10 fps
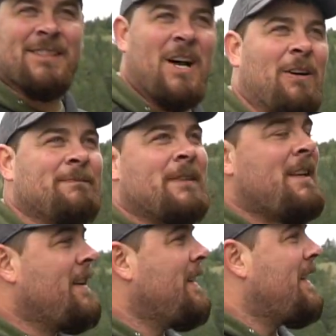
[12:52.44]
So,
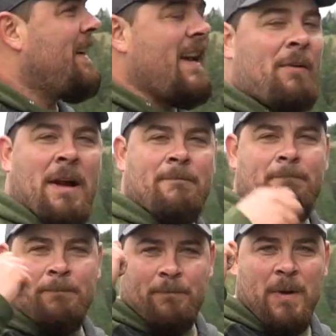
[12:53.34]
anyway,
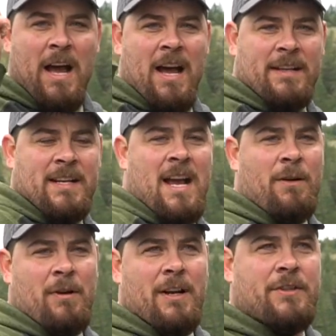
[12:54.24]
uh,
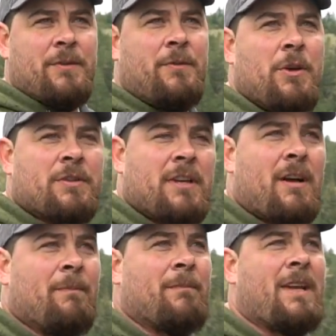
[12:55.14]
tonight we're gonna do
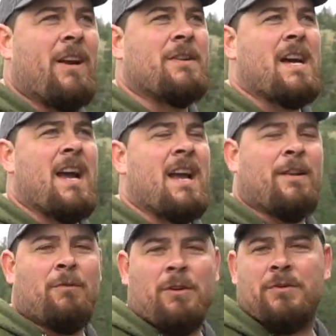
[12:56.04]
some gear tying,
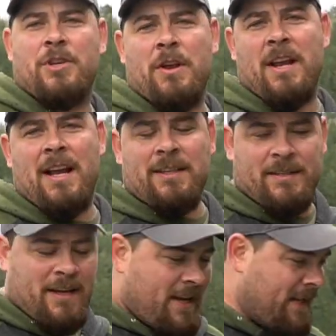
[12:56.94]
and we'll show you guys
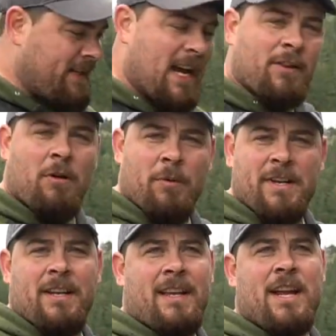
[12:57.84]
exactly what we
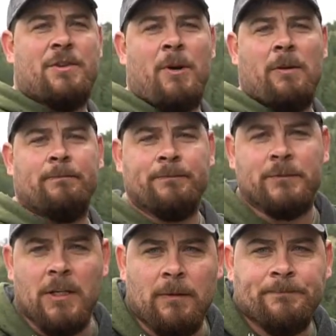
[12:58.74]
didn't catch them on.
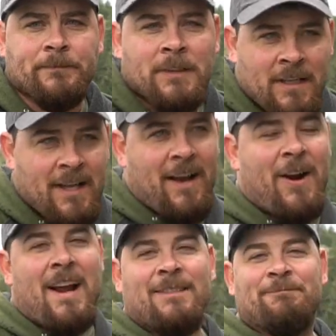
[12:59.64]
So, all
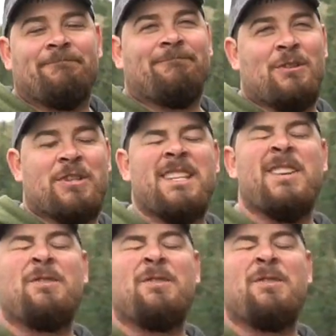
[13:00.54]
right, we'll see